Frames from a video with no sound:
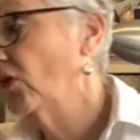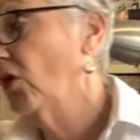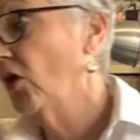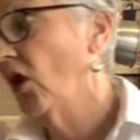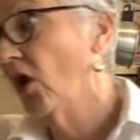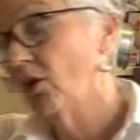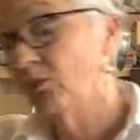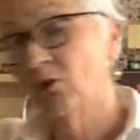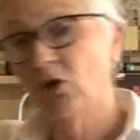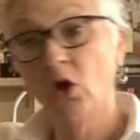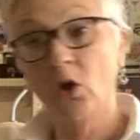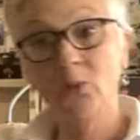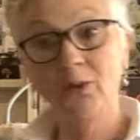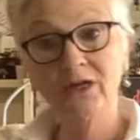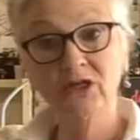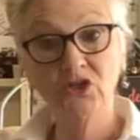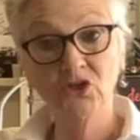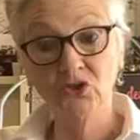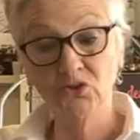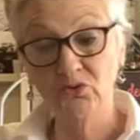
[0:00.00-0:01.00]
I'm
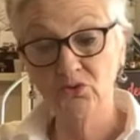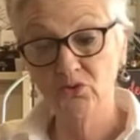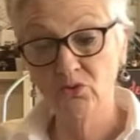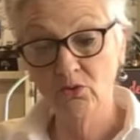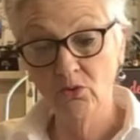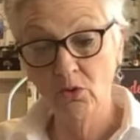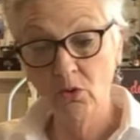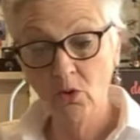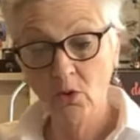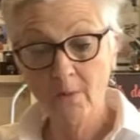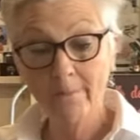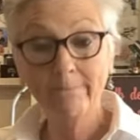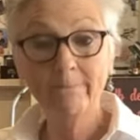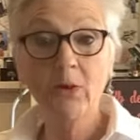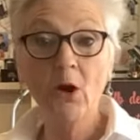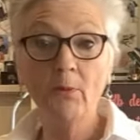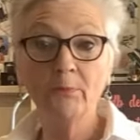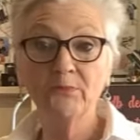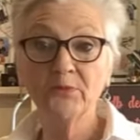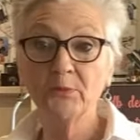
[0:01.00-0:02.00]
going to
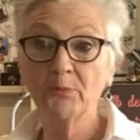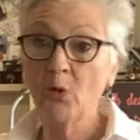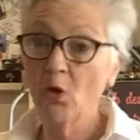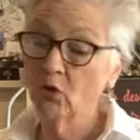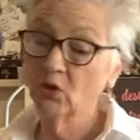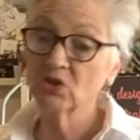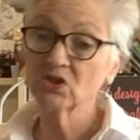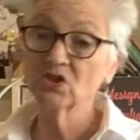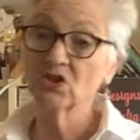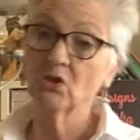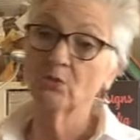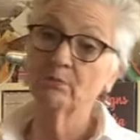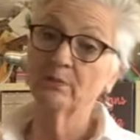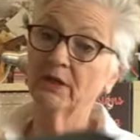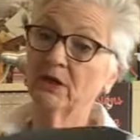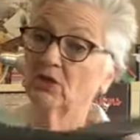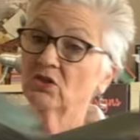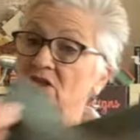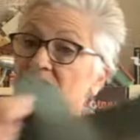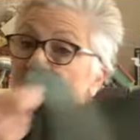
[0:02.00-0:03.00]
pop the pockets on because